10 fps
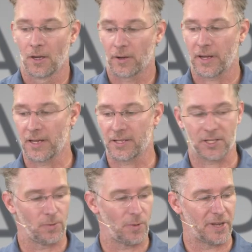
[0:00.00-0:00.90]
Okay,
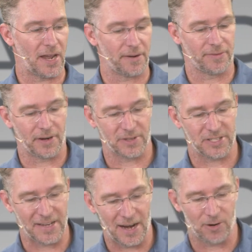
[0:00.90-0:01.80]
so what we got in front of
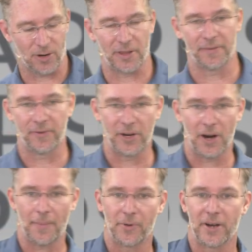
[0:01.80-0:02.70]
us now are the
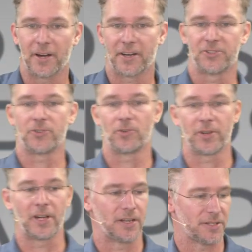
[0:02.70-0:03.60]
foot-operated control
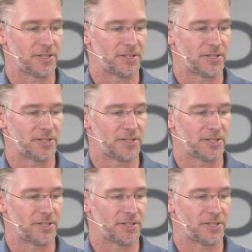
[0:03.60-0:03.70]
guns.